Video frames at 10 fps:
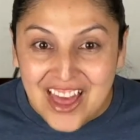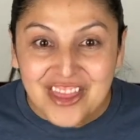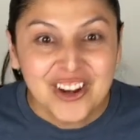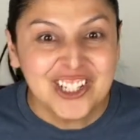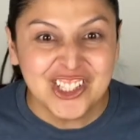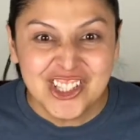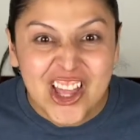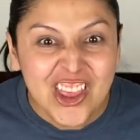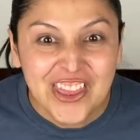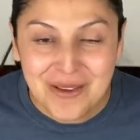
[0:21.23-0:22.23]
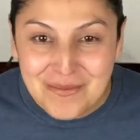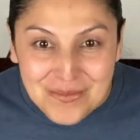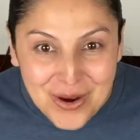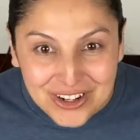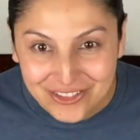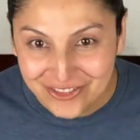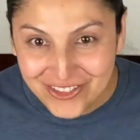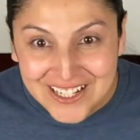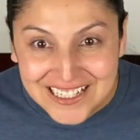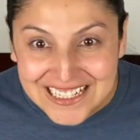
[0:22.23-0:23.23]
There is nothing more
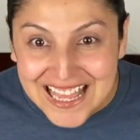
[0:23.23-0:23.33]
fun